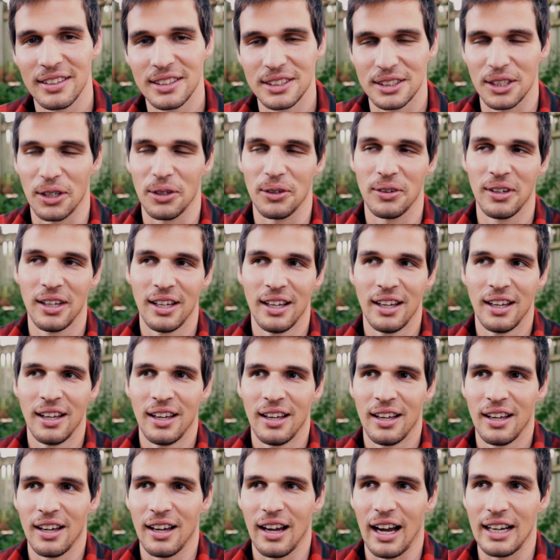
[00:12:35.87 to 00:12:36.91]
So
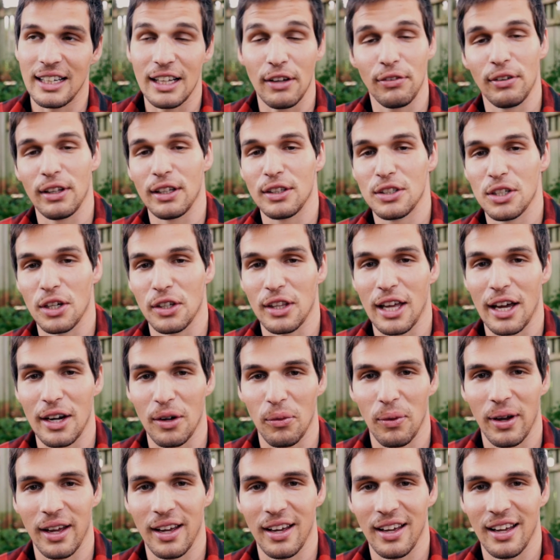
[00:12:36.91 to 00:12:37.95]
I definitely took that
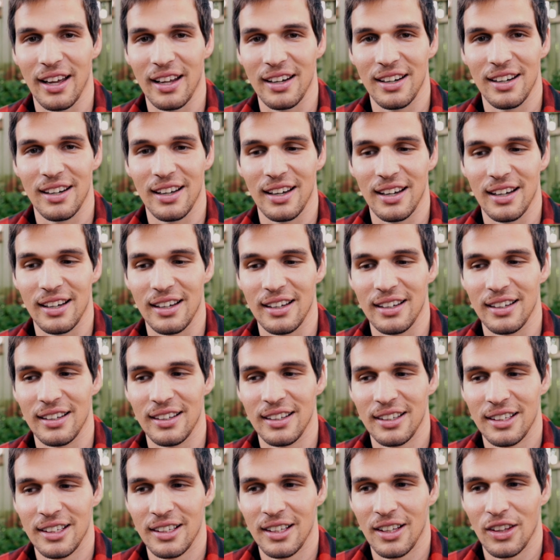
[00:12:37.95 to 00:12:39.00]
away, and
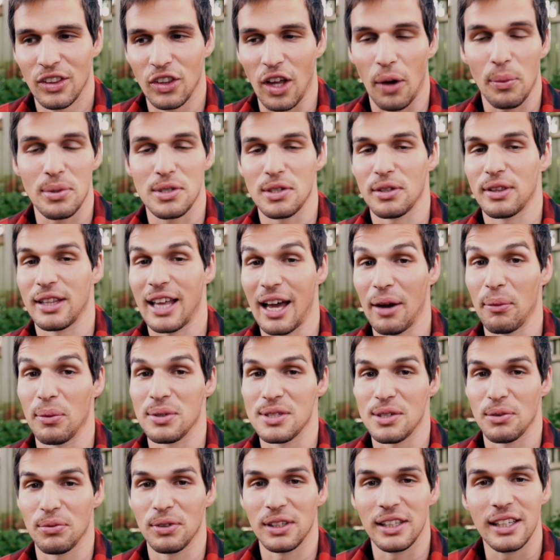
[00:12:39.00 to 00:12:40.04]
that
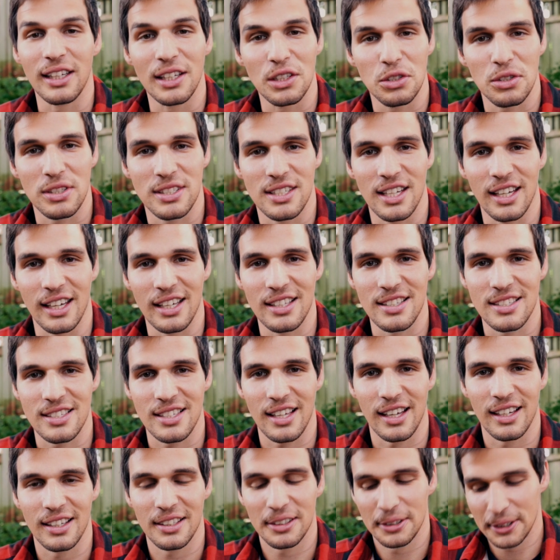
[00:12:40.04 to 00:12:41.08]
was a really interesting
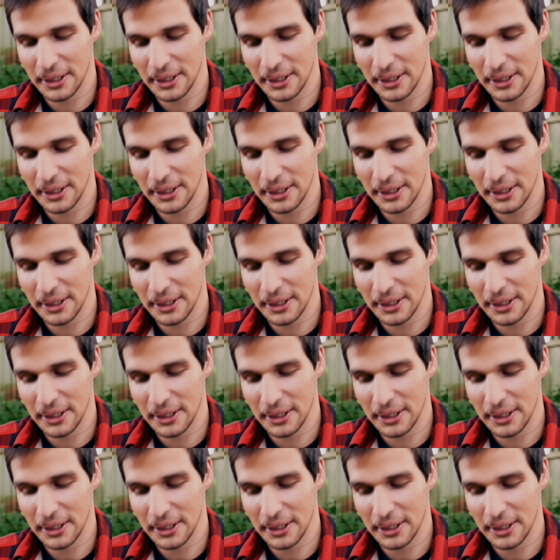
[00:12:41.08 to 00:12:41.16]
insight.